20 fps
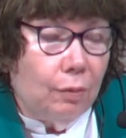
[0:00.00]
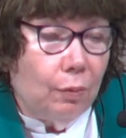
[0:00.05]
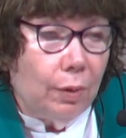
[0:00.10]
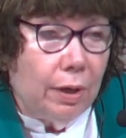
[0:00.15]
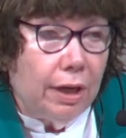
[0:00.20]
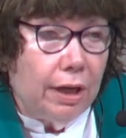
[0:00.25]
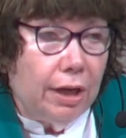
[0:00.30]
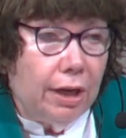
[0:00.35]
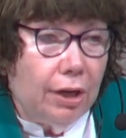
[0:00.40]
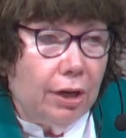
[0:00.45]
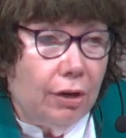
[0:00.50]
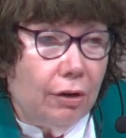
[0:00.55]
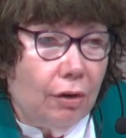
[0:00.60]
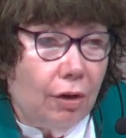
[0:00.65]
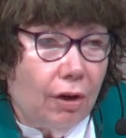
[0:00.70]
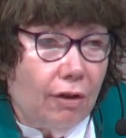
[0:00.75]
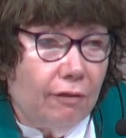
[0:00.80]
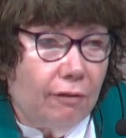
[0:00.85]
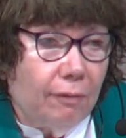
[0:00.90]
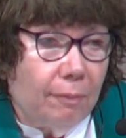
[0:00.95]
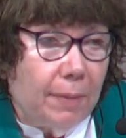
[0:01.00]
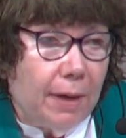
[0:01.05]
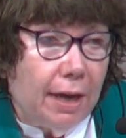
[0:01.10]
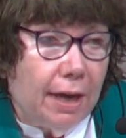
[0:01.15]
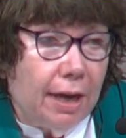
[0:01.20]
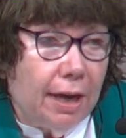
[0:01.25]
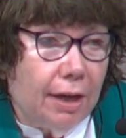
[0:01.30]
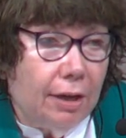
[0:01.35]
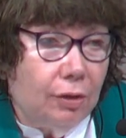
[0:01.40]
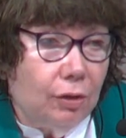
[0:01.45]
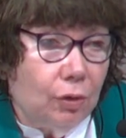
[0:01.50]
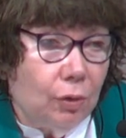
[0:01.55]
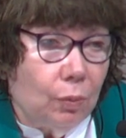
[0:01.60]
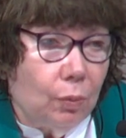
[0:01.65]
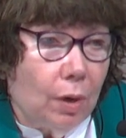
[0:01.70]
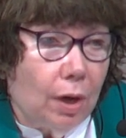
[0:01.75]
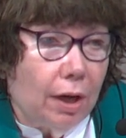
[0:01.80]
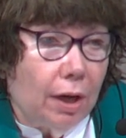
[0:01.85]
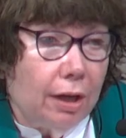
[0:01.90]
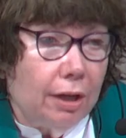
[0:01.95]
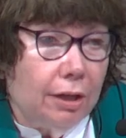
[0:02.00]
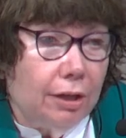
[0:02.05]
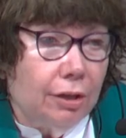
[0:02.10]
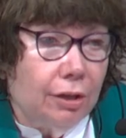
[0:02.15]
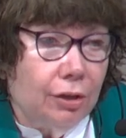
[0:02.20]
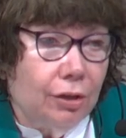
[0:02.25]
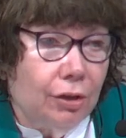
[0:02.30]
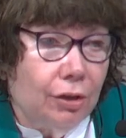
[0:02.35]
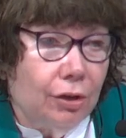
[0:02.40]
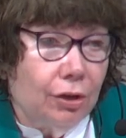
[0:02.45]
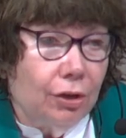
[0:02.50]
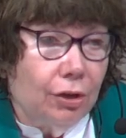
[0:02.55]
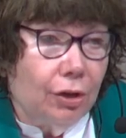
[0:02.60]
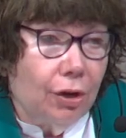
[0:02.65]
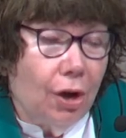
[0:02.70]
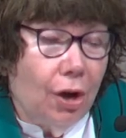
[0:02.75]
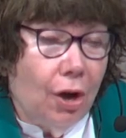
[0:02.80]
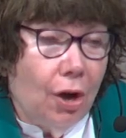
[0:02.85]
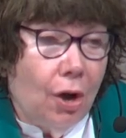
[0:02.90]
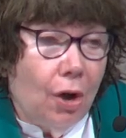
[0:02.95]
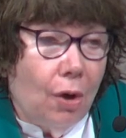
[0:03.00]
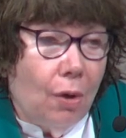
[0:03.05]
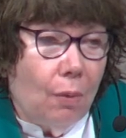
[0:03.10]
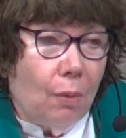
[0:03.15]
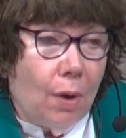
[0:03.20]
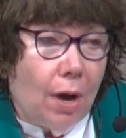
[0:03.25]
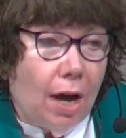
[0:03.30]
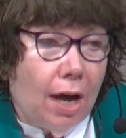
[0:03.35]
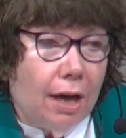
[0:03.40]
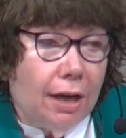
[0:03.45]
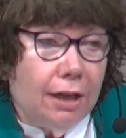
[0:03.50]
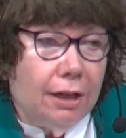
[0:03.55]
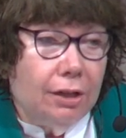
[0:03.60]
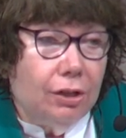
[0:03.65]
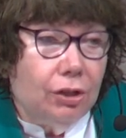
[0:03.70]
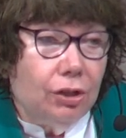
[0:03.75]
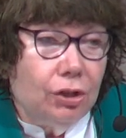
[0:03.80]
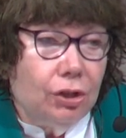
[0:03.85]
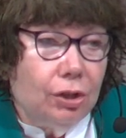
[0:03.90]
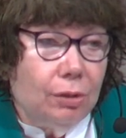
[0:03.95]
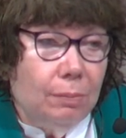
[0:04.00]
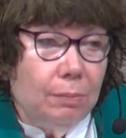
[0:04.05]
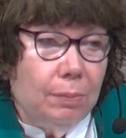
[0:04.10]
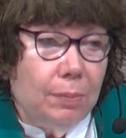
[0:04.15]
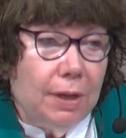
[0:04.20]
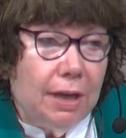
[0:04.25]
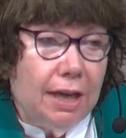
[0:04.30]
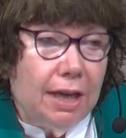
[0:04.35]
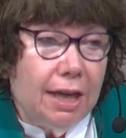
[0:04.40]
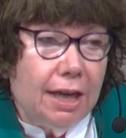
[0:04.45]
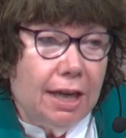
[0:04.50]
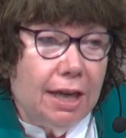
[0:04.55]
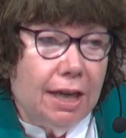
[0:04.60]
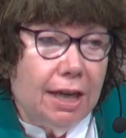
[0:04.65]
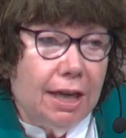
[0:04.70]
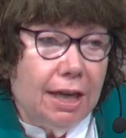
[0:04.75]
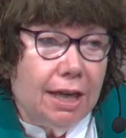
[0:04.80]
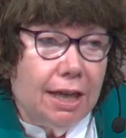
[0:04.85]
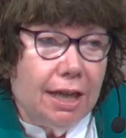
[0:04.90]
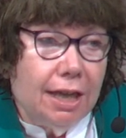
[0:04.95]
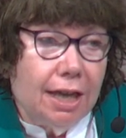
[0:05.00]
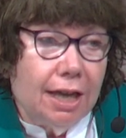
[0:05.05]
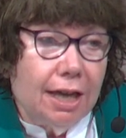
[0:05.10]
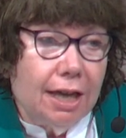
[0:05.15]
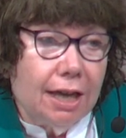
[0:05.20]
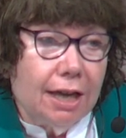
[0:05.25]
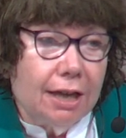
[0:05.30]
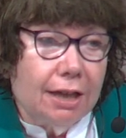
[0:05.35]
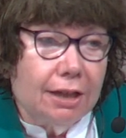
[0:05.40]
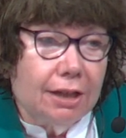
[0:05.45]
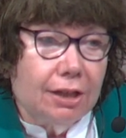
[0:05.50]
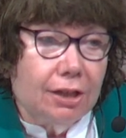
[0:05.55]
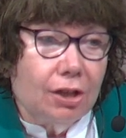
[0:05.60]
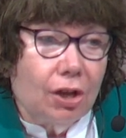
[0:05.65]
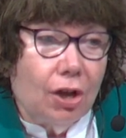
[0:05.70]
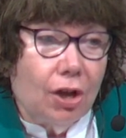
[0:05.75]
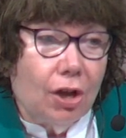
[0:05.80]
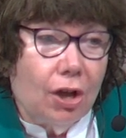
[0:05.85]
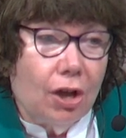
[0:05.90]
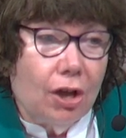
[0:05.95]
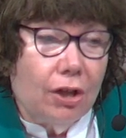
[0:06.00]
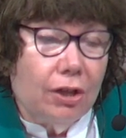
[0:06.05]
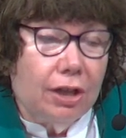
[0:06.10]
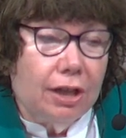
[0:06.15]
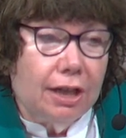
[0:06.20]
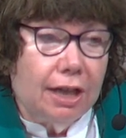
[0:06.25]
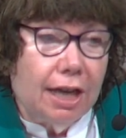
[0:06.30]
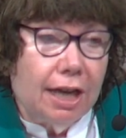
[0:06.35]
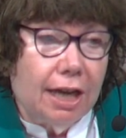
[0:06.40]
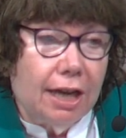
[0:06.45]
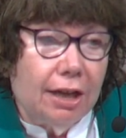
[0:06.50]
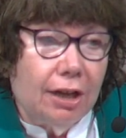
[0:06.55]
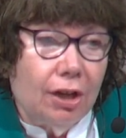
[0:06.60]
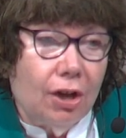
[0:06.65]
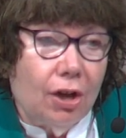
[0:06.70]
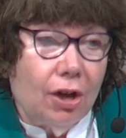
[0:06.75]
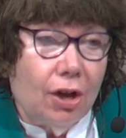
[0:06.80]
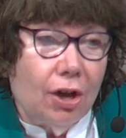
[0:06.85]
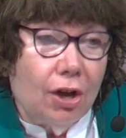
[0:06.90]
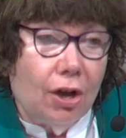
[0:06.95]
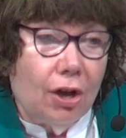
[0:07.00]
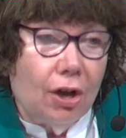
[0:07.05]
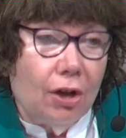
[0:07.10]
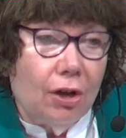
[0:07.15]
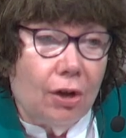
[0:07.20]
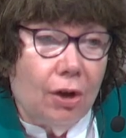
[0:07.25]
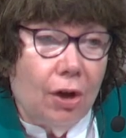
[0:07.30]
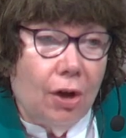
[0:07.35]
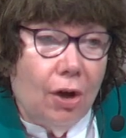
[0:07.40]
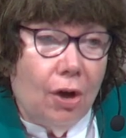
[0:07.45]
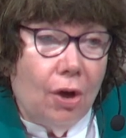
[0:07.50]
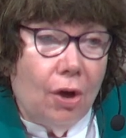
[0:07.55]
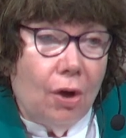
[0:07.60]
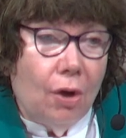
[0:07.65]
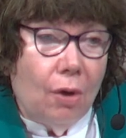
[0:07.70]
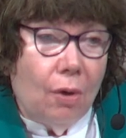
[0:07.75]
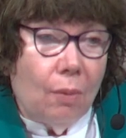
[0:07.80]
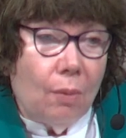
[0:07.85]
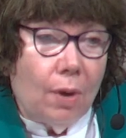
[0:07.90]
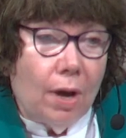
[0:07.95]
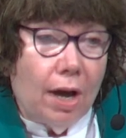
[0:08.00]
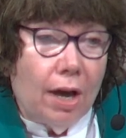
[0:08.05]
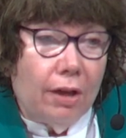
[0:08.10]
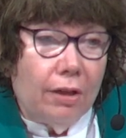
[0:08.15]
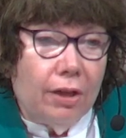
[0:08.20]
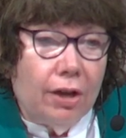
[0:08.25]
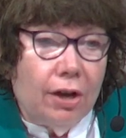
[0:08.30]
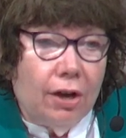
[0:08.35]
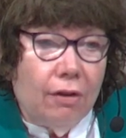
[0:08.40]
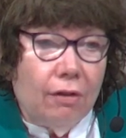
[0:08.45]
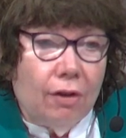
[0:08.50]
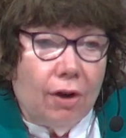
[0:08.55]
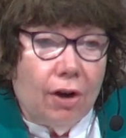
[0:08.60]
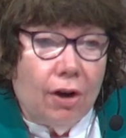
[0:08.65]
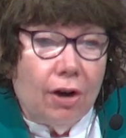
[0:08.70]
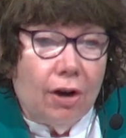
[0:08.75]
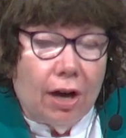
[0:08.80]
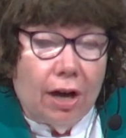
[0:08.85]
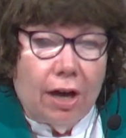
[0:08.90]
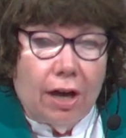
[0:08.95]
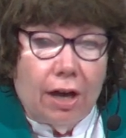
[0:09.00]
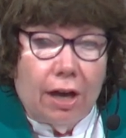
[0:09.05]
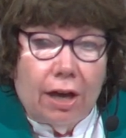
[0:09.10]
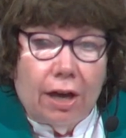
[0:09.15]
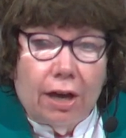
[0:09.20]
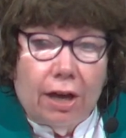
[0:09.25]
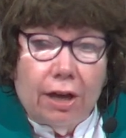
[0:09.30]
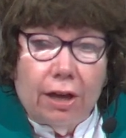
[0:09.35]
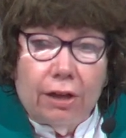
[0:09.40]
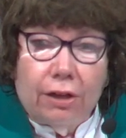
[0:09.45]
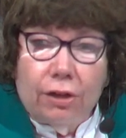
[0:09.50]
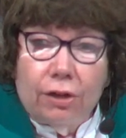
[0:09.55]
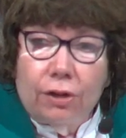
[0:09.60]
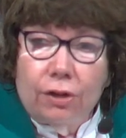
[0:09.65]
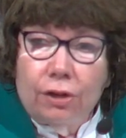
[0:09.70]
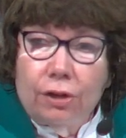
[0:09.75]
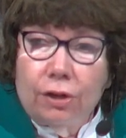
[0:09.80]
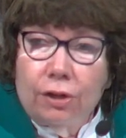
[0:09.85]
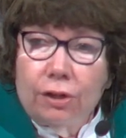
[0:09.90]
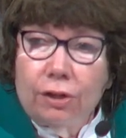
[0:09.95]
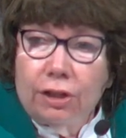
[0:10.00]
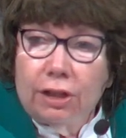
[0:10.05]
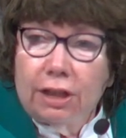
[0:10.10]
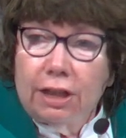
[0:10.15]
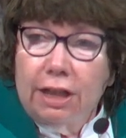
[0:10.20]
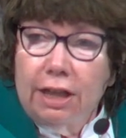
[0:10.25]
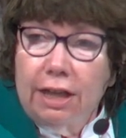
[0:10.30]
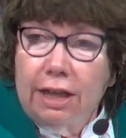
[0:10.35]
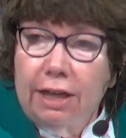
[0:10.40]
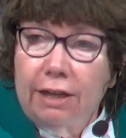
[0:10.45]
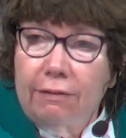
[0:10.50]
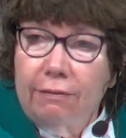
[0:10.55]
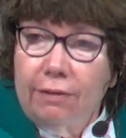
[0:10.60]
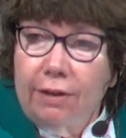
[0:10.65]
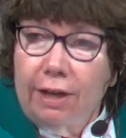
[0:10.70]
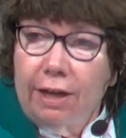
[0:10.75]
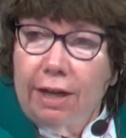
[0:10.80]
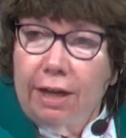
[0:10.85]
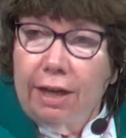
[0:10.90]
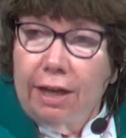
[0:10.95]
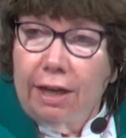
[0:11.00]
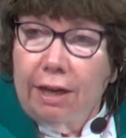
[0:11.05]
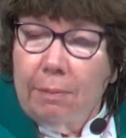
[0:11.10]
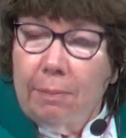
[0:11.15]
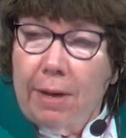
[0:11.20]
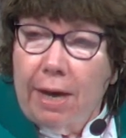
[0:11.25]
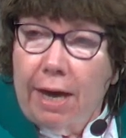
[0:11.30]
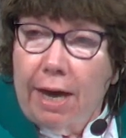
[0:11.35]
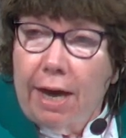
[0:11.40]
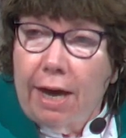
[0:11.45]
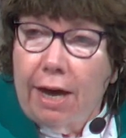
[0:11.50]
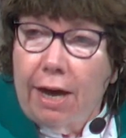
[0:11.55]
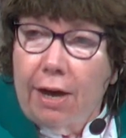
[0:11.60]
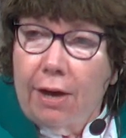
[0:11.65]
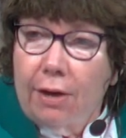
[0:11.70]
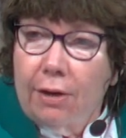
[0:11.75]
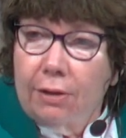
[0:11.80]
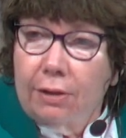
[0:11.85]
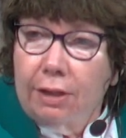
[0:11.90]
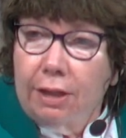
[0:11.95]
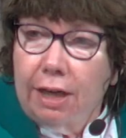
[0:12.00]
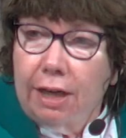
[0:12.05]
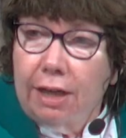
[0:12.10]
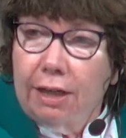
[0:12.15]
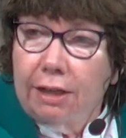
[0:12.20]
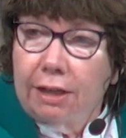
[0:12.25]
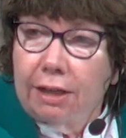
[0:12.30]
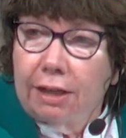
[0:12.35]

we're oft made to wonder why it should be thus all the day long, while there are others living about us,